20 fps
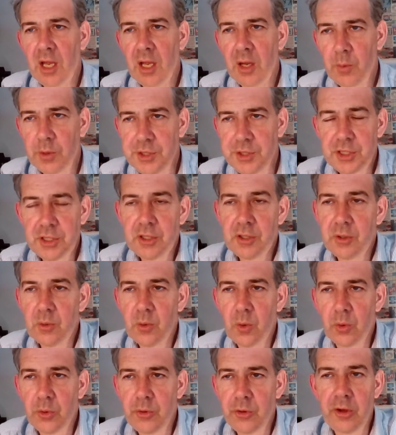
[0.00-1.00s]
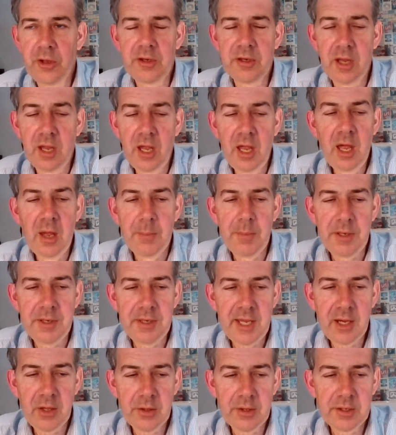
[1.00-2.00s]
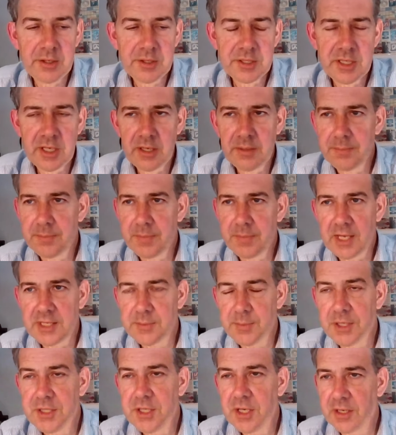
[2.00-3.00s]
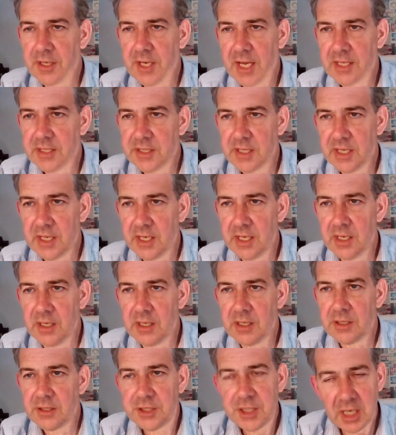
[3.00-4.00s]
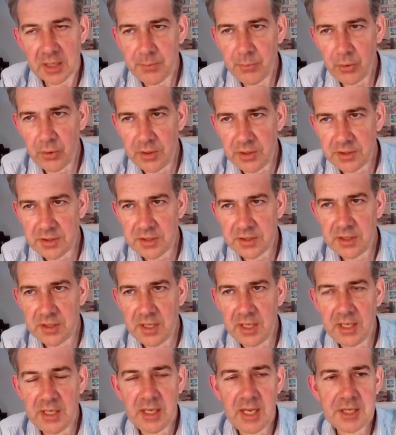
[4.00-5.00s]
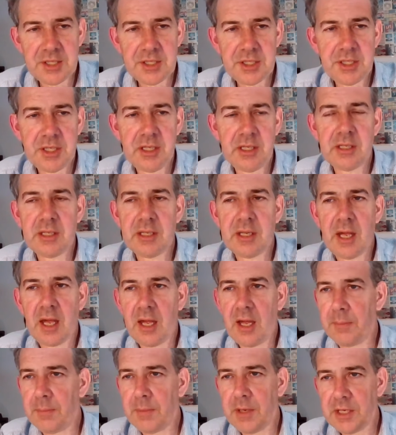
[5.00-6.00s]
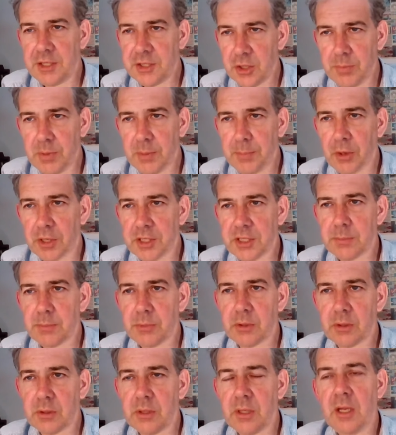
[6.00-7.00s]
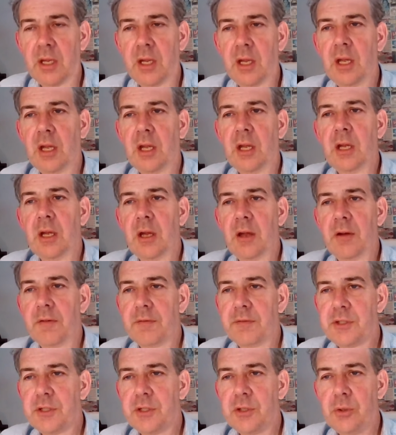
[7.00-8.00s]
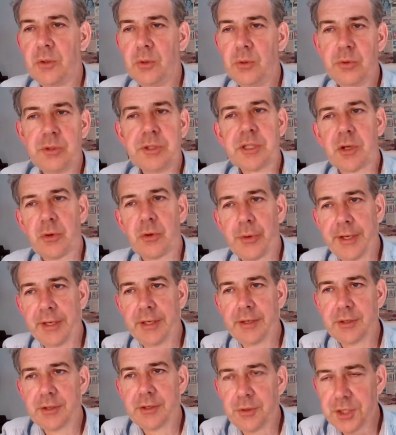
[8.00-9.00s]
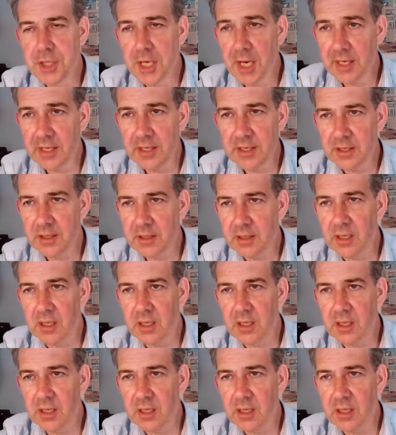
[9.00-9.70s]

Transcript: were true or not. But now that Azerbaijan has a checkpoint in Lachin, it should be possible to screen, to check